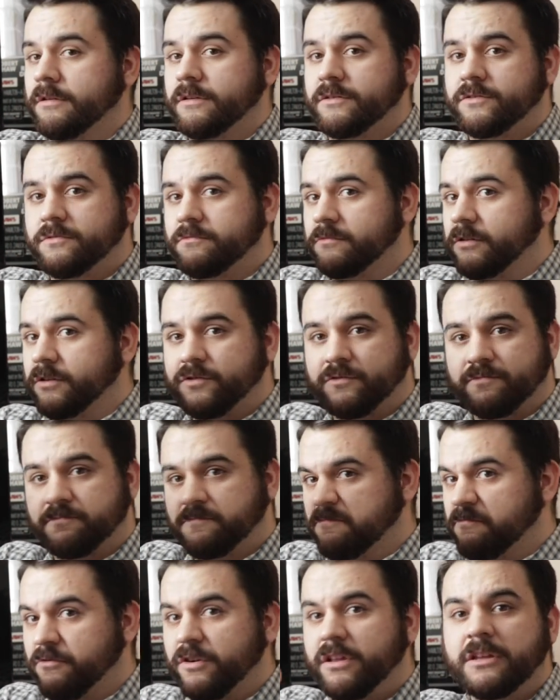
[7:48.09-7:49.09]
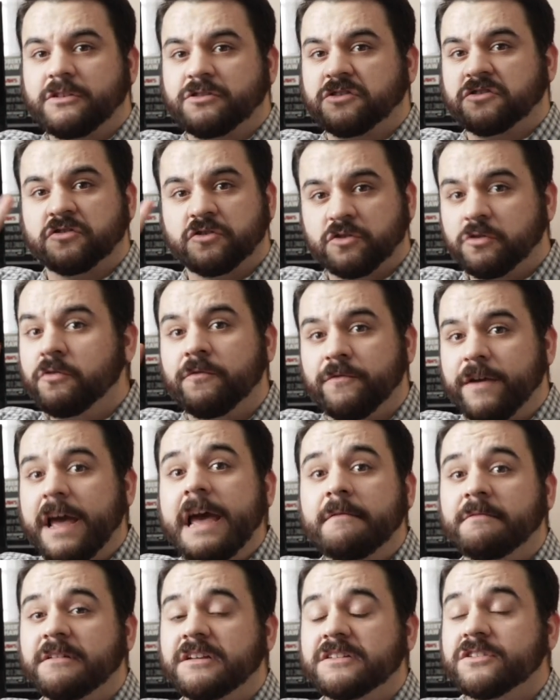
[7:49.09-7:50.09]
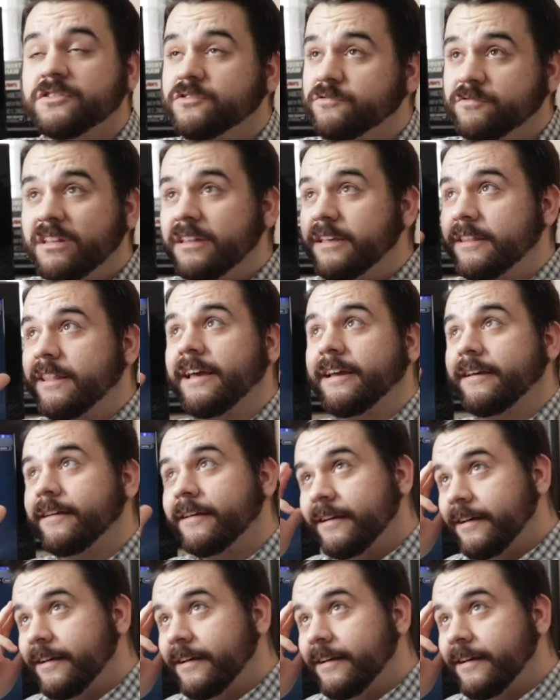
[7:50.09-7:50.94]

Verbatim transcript: this this really just two families. It's really like,